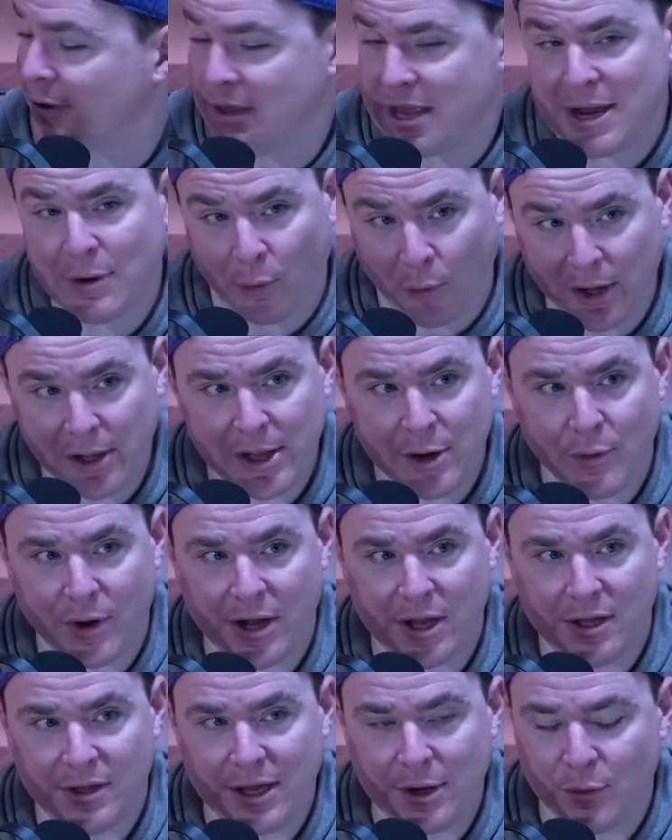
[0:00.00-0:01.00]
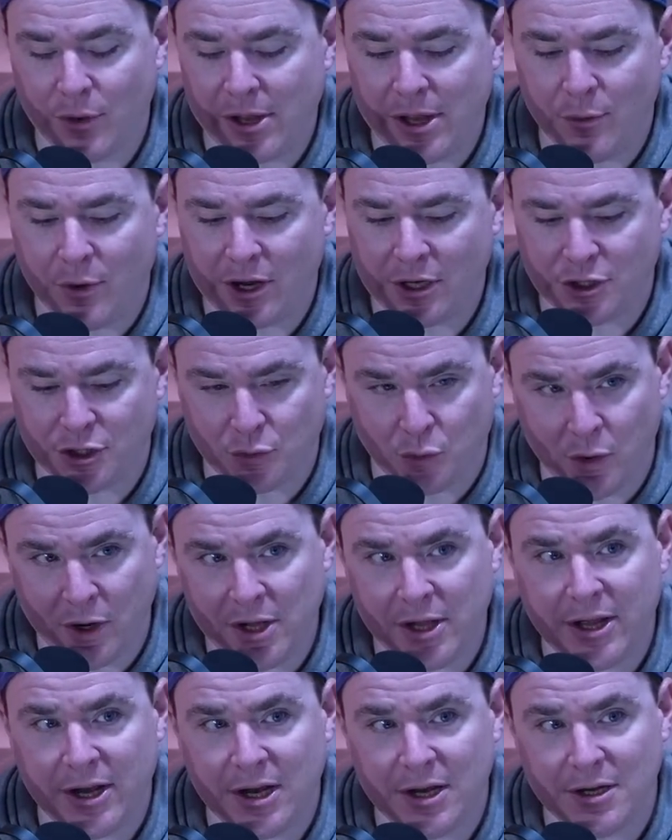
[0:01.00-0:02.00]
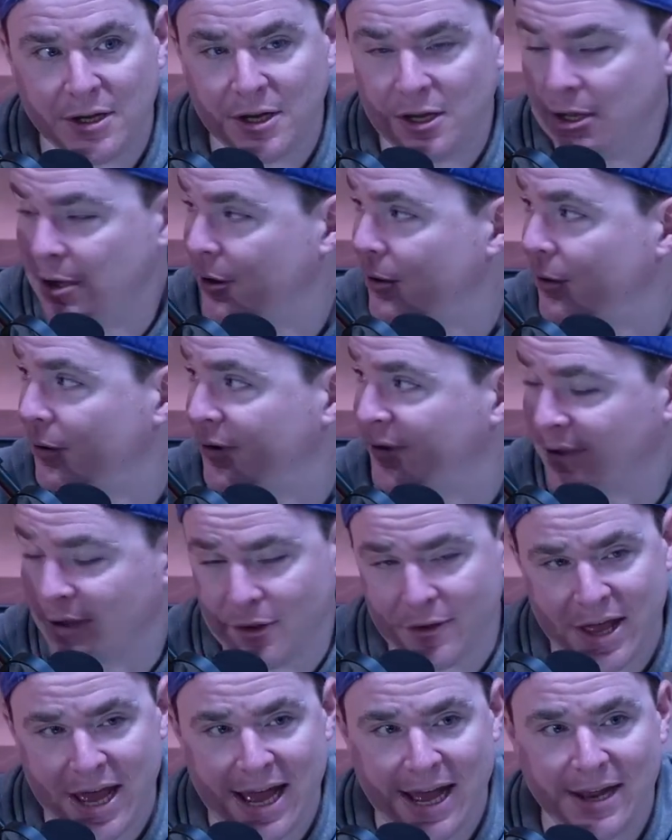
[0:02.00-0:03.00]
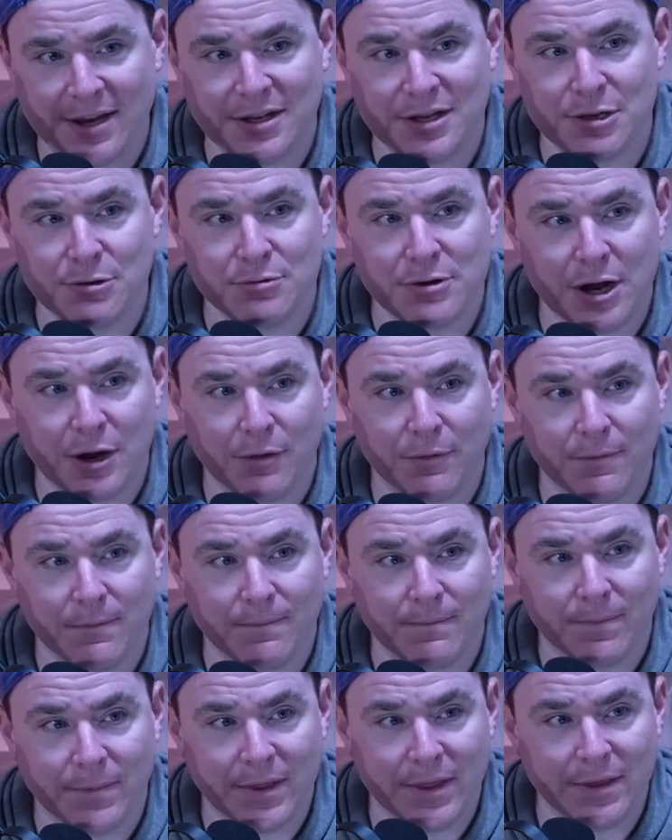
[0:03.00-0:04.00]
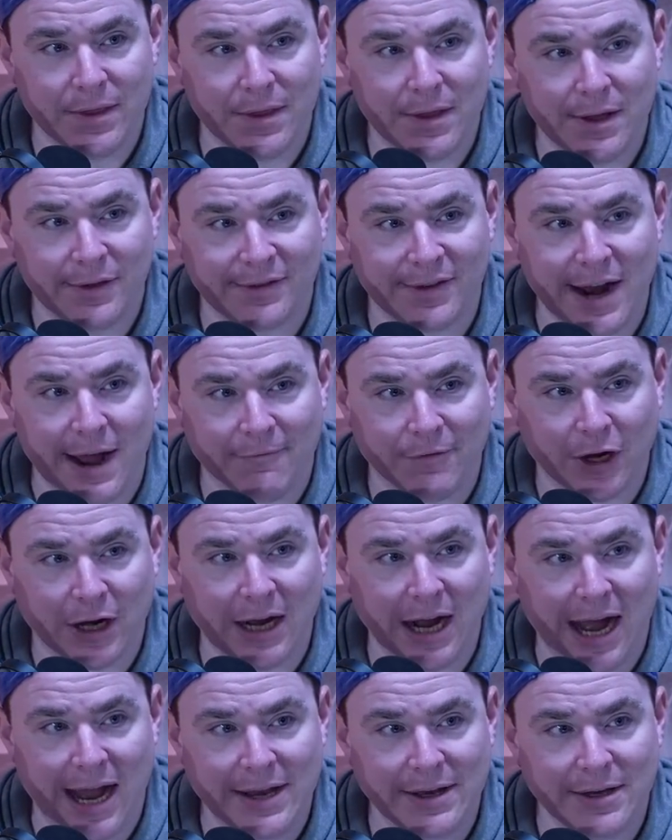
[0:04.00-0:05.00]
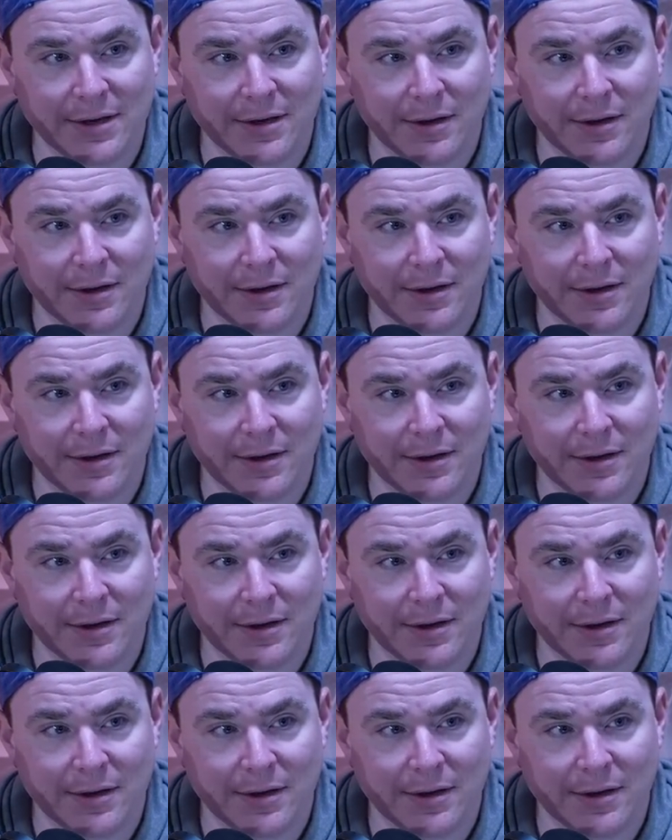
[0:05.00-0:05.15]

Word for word: they really want to—they really want to drill it into you so that you don't. Th it's not forgotten.